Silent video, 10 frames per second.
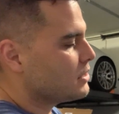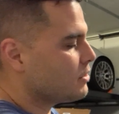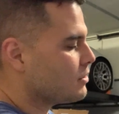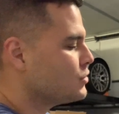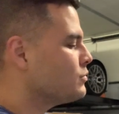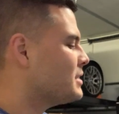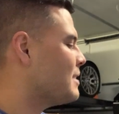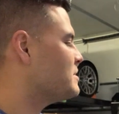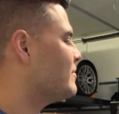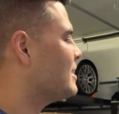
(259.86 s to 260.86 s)
There are two
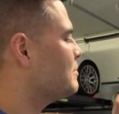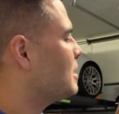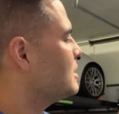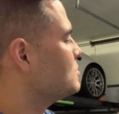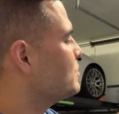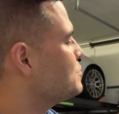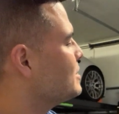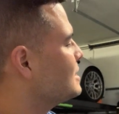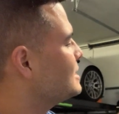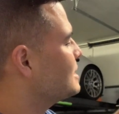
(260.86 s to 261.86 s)
types of antibodies when you
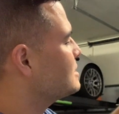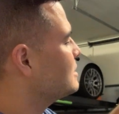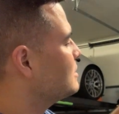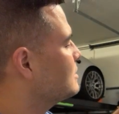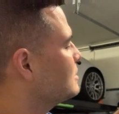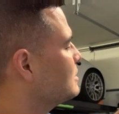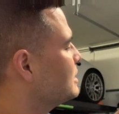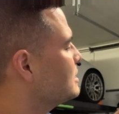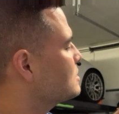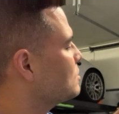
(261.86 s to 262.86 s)
get tested.
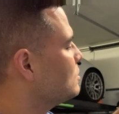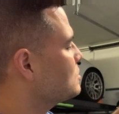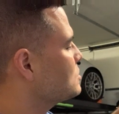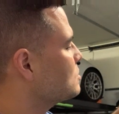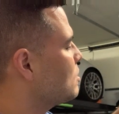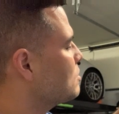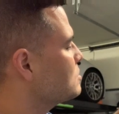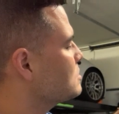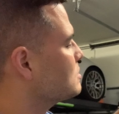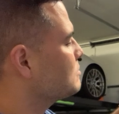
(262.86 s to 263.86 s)
It is called
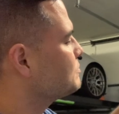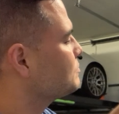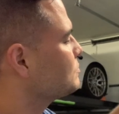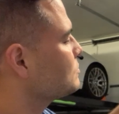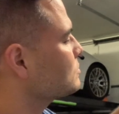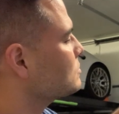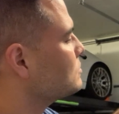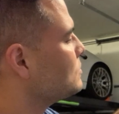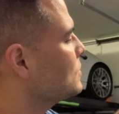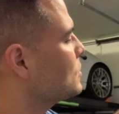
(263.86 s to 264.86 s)

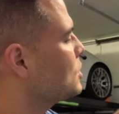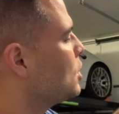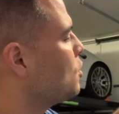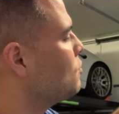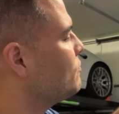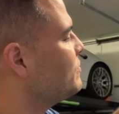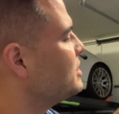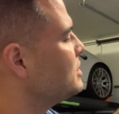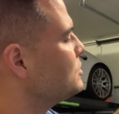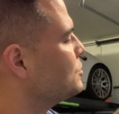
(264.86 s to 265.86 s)

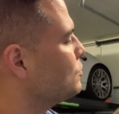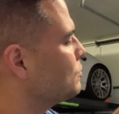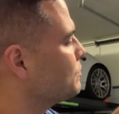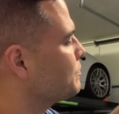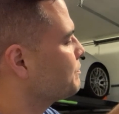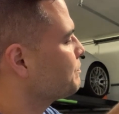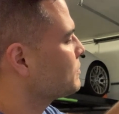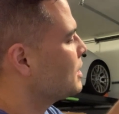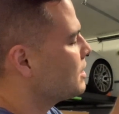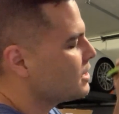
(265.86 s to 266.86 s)
SARS-CoV-2.
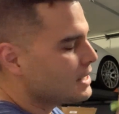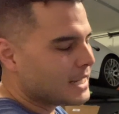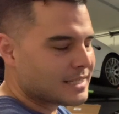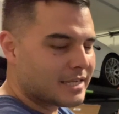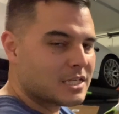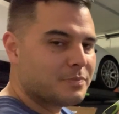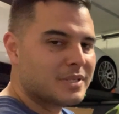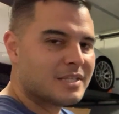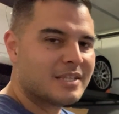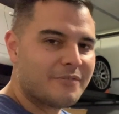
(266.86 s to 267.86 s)
It's a
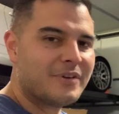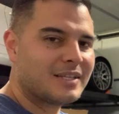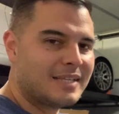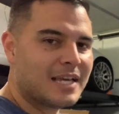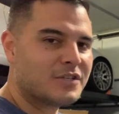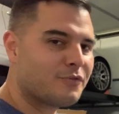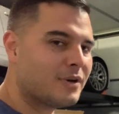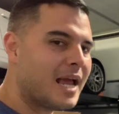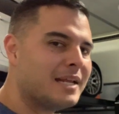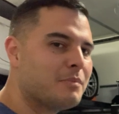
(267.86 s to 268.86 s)
specific test for
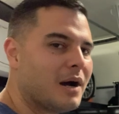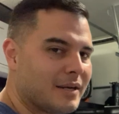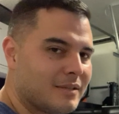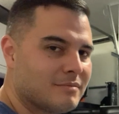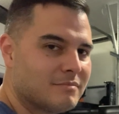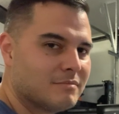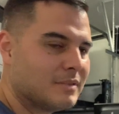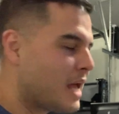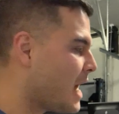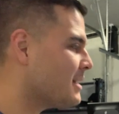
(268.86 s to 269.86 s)
an antibody,
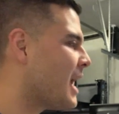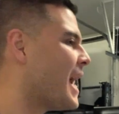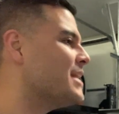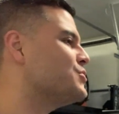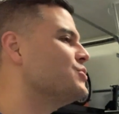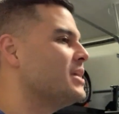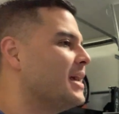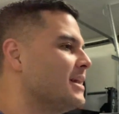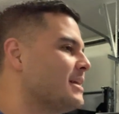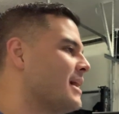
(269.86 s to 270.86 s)
not
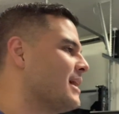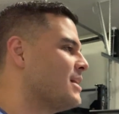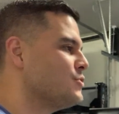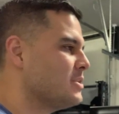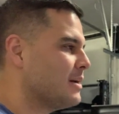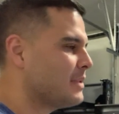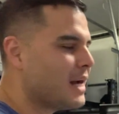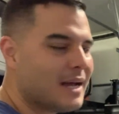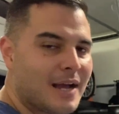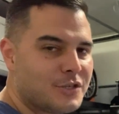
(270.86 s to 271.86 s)
IgA, not IgM,
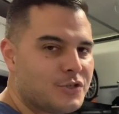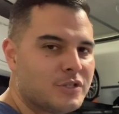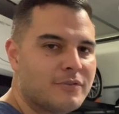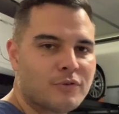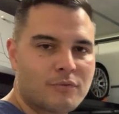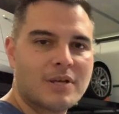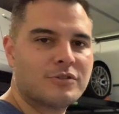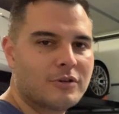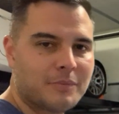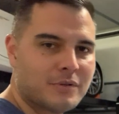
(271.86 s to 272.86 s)
not IgG for the
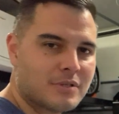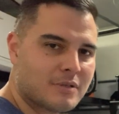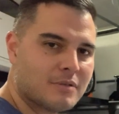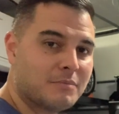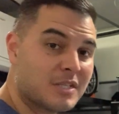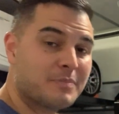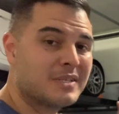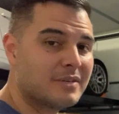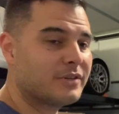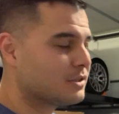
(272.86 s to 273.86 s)
rest of your immune system, but
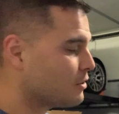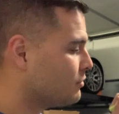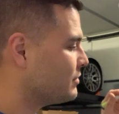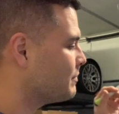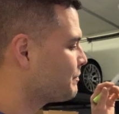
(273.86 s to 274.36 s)
specific to COVID.